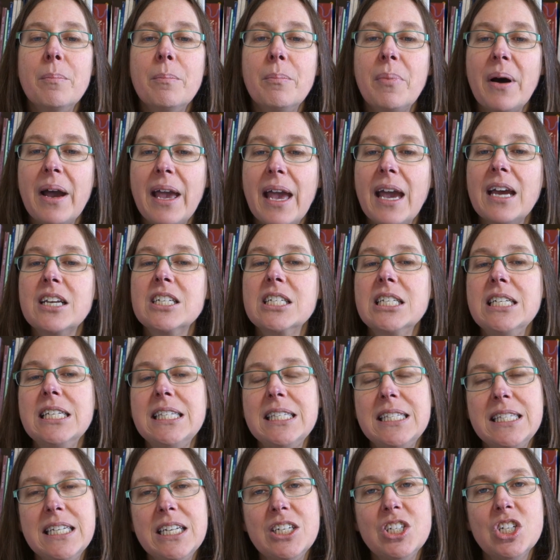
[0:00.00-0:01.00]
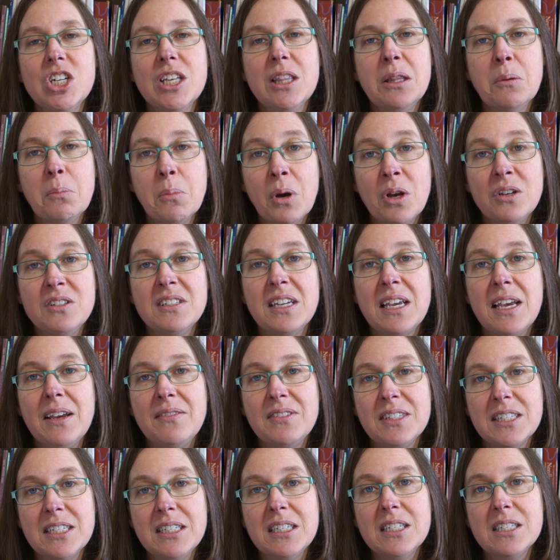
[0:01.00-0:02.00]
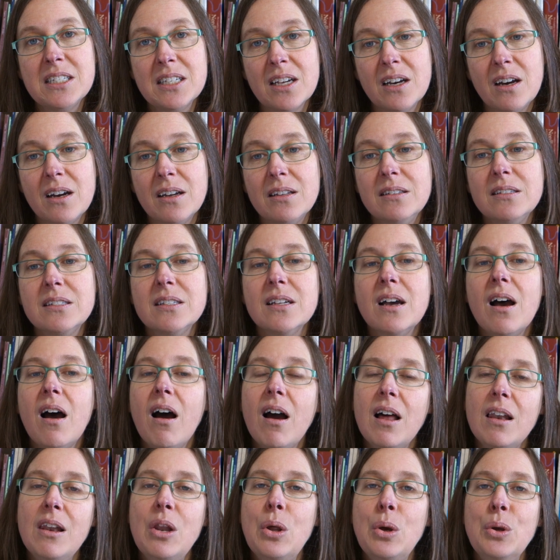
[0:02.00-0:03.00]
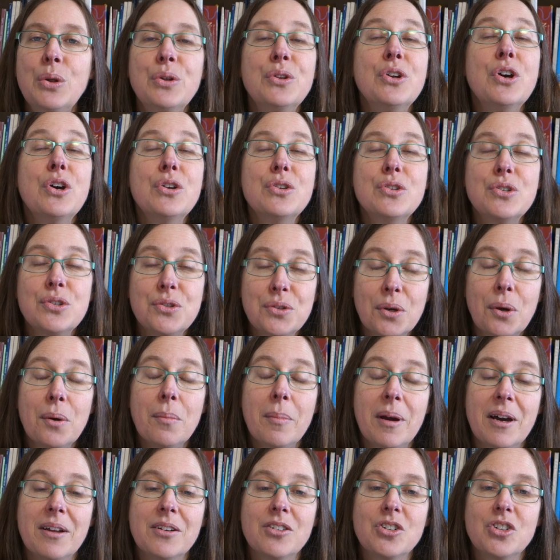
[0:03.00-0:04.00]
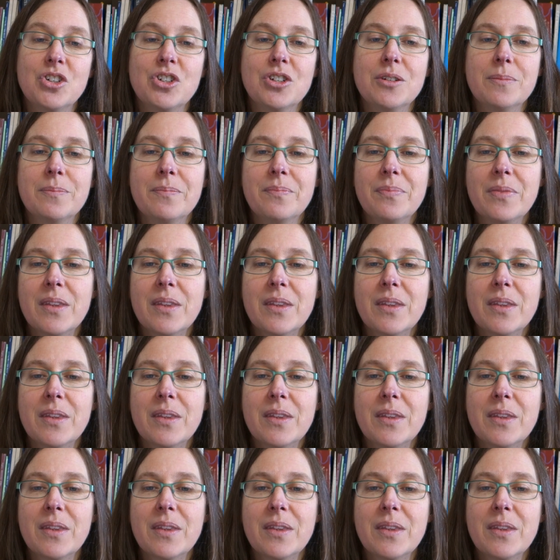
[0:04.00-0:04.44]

By actually stitching the motifs and designs, I learn so much.